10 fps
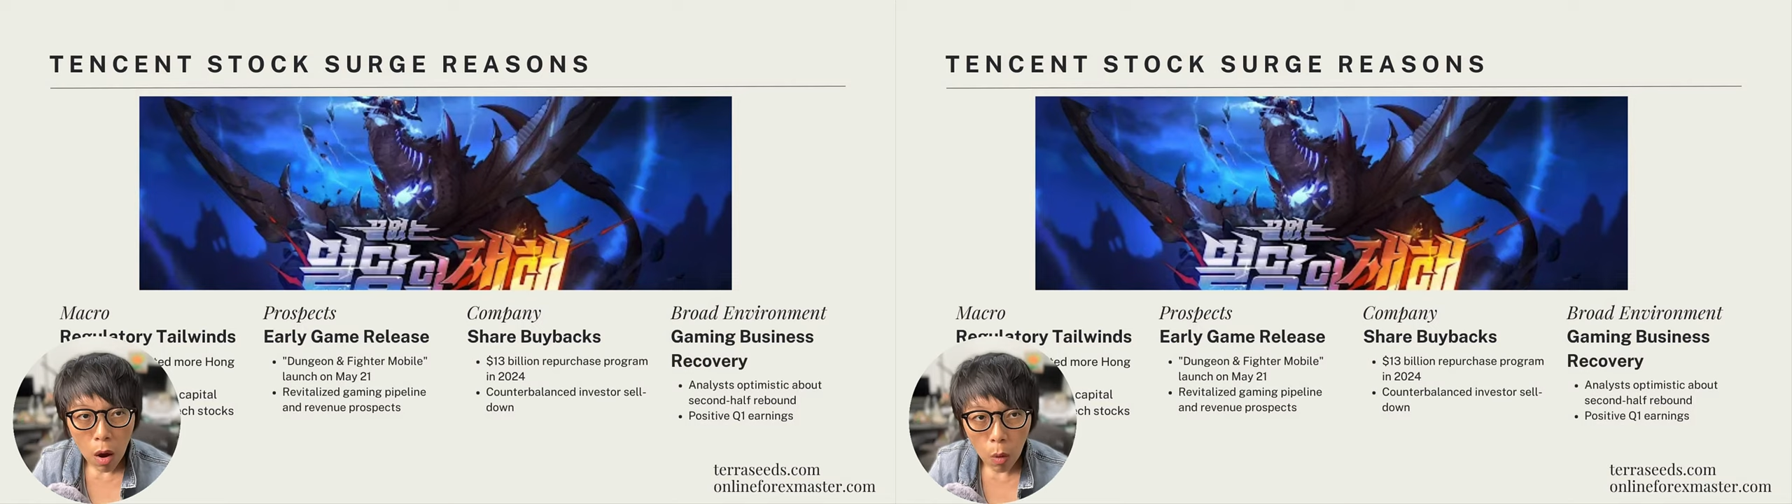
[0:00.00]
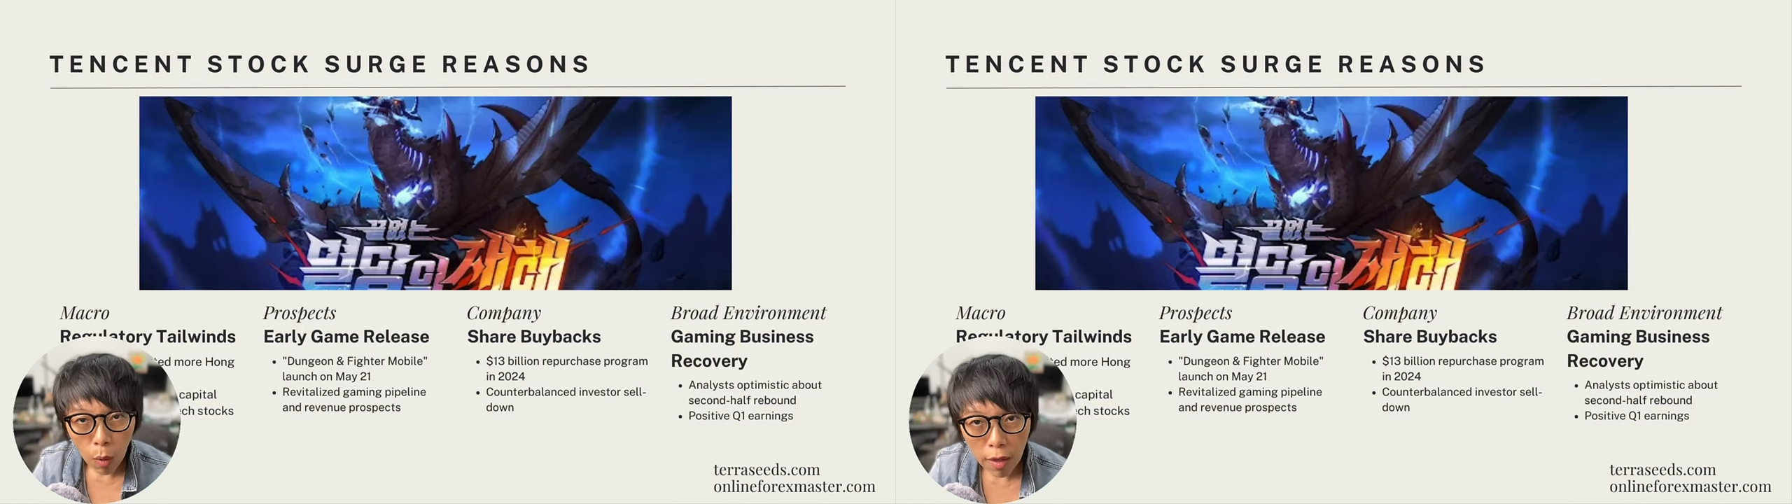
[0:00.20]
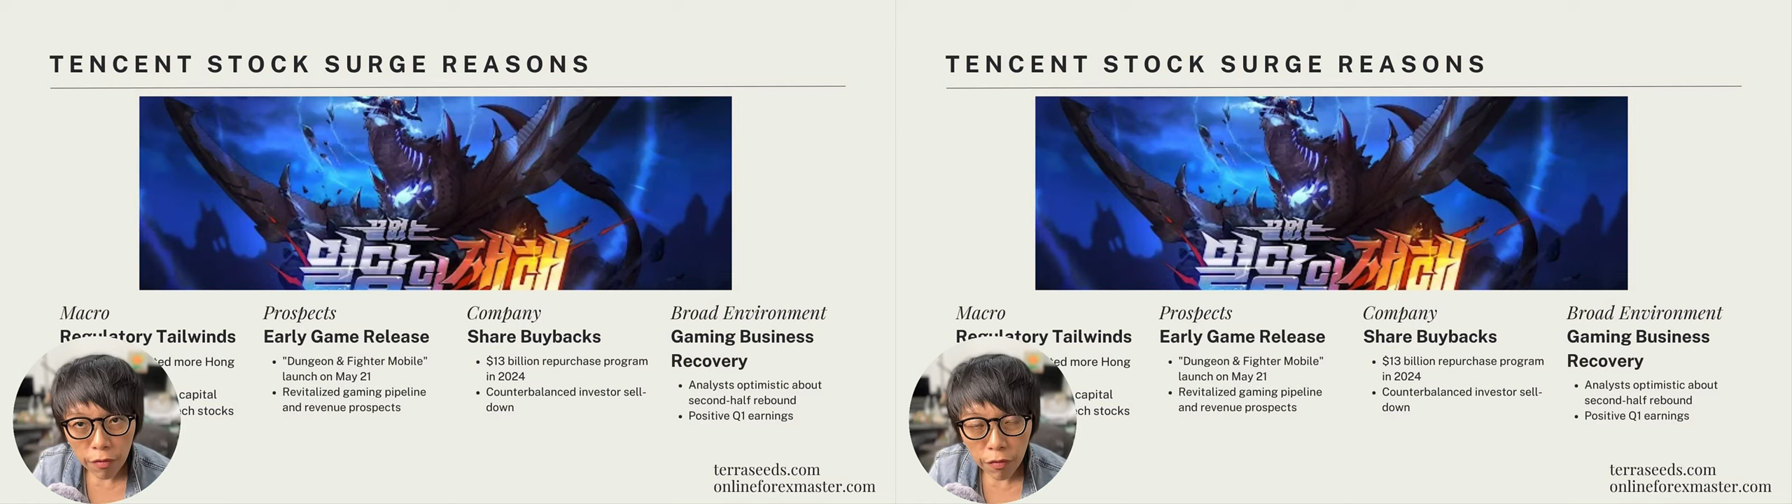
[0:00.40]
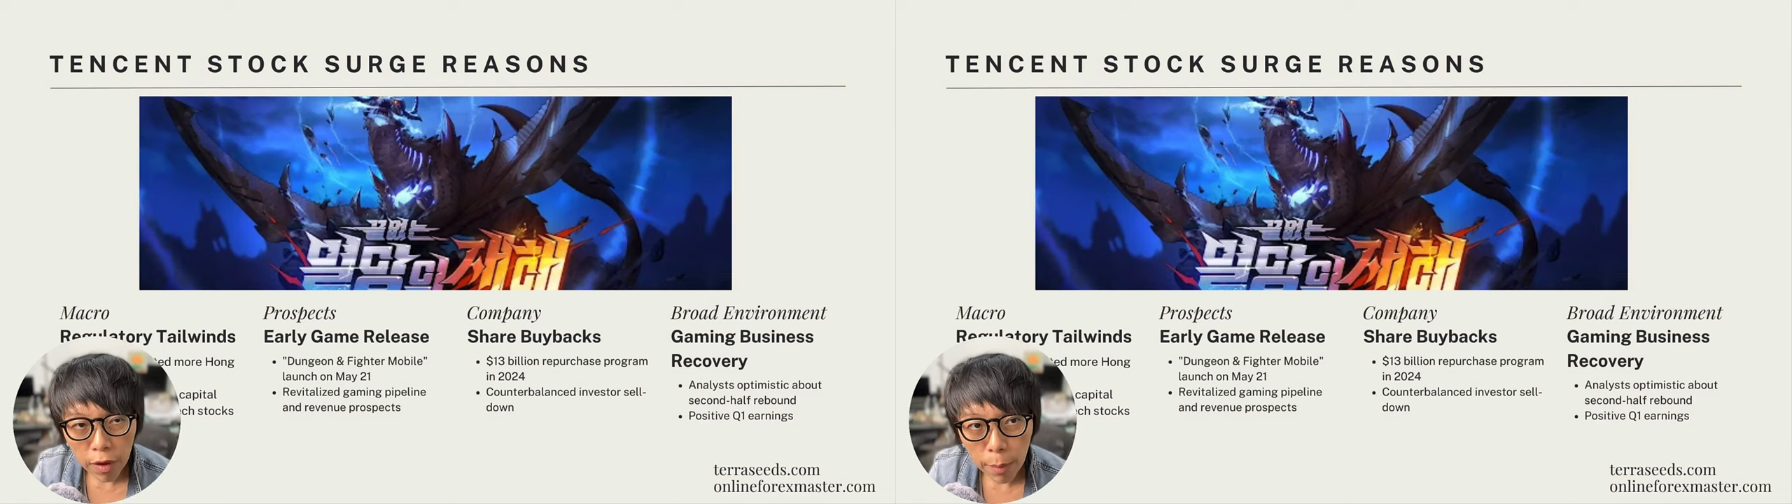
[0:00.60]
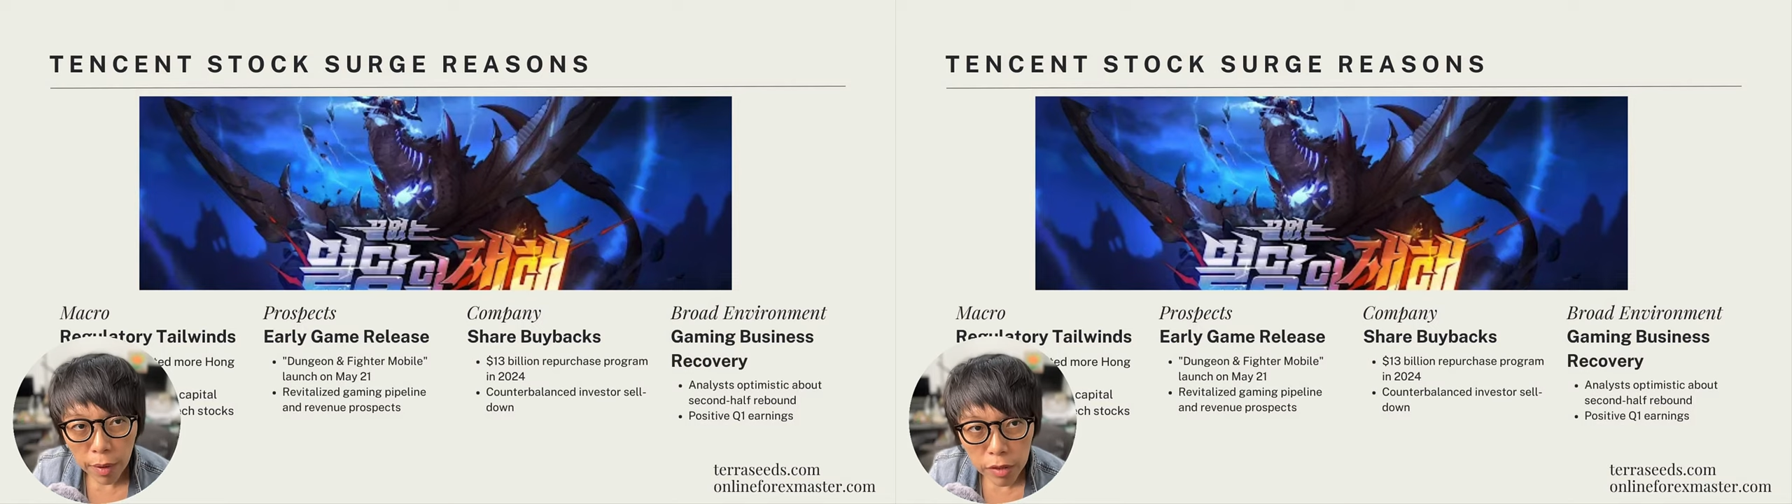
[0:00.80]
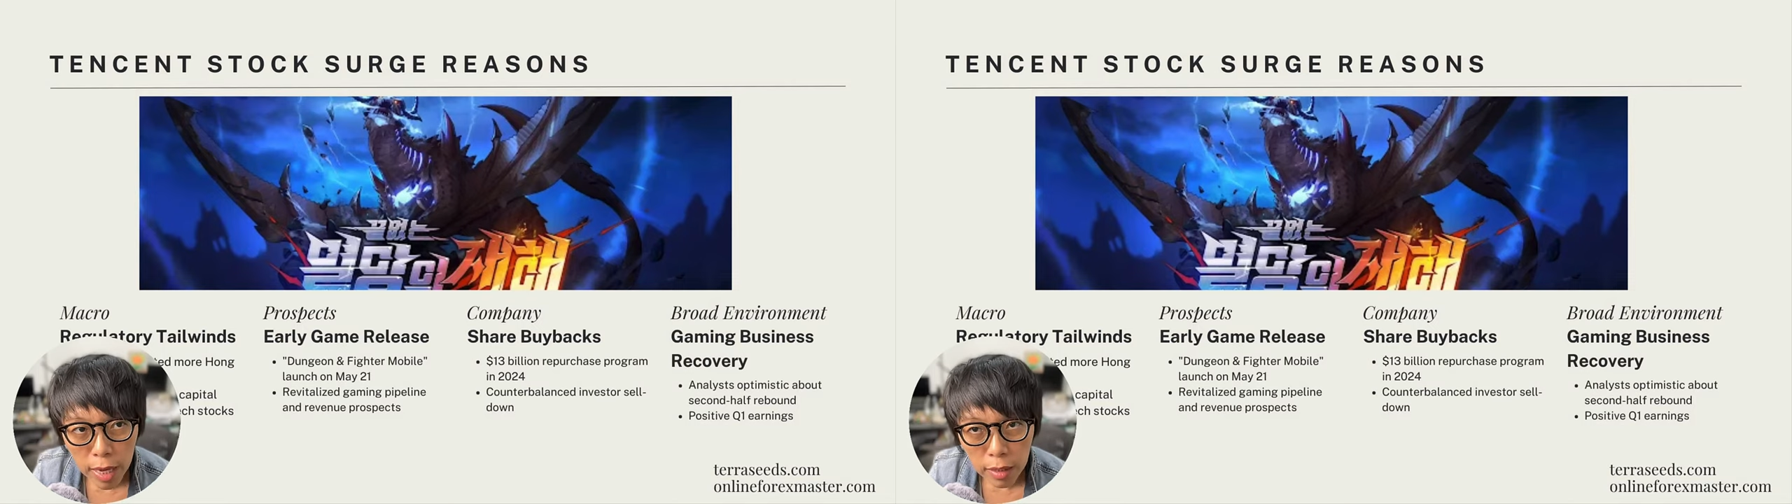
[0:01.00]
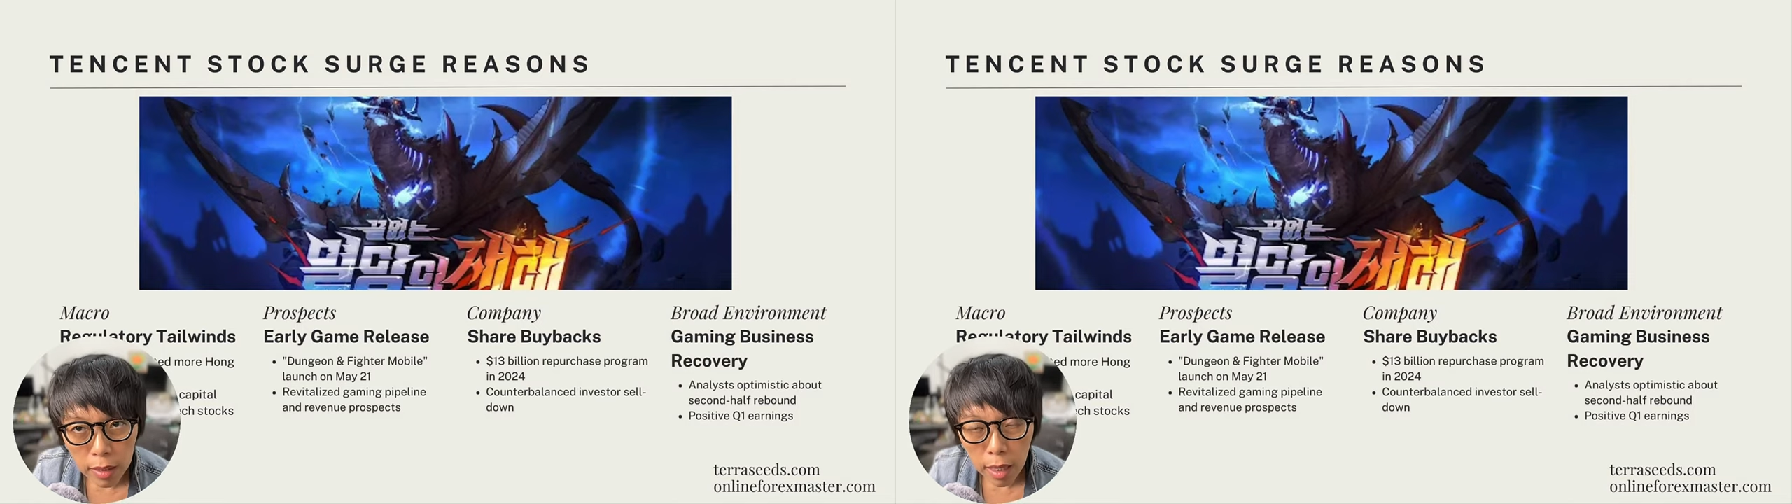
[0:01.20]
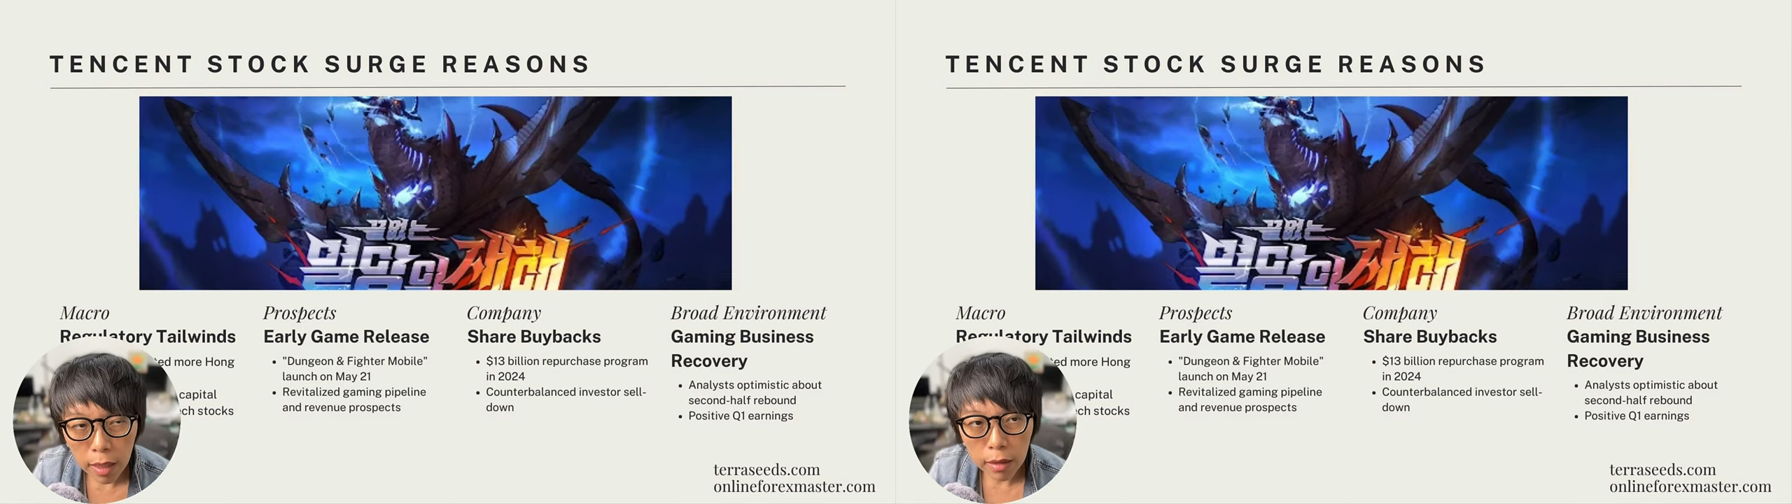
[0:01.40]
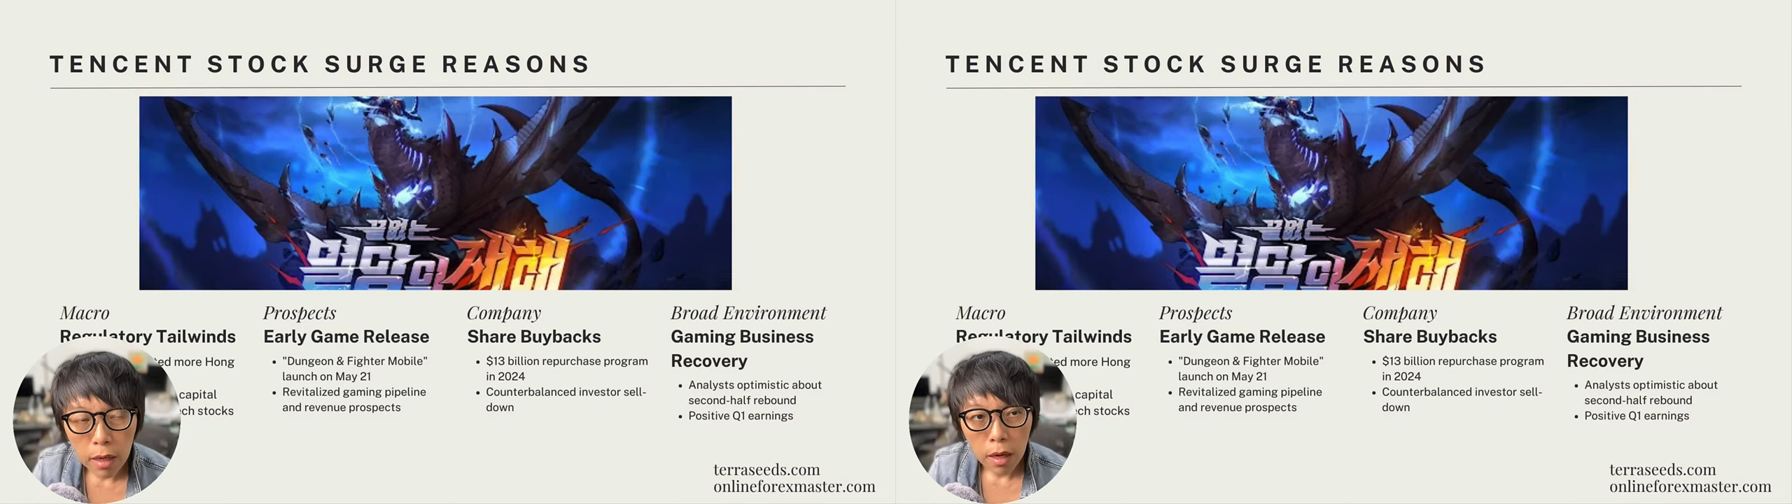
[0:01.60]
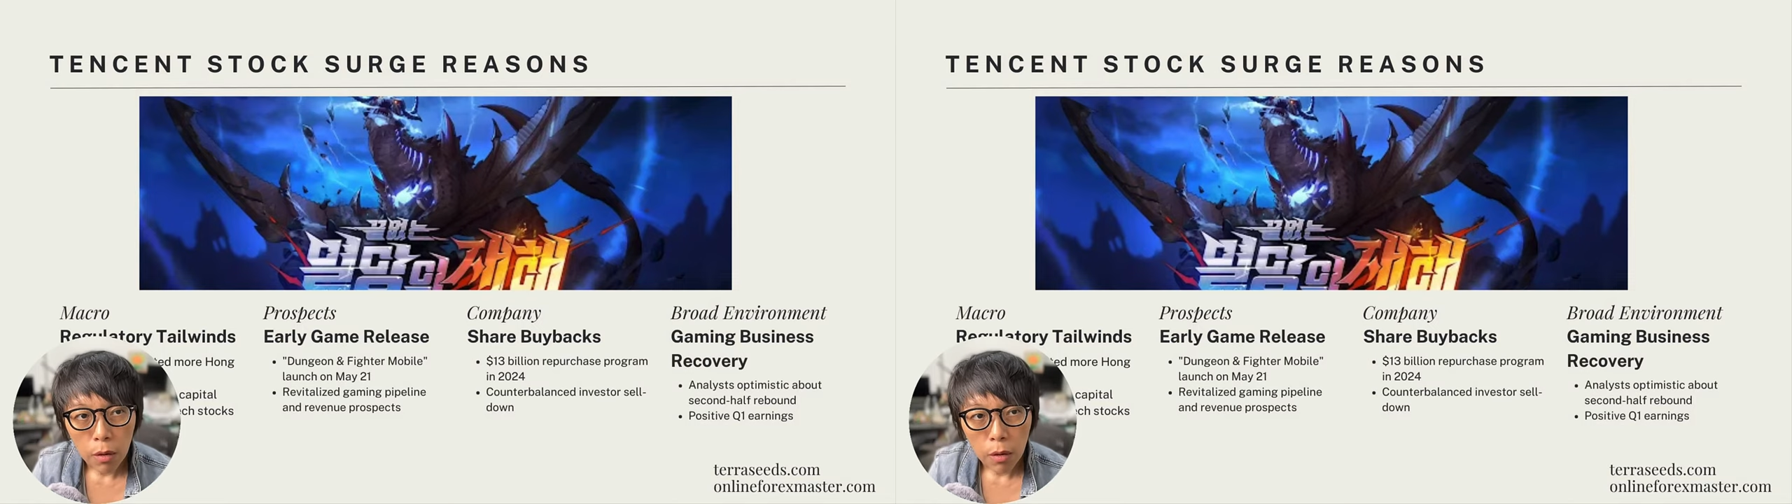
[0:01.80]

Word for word: one thing about Tencent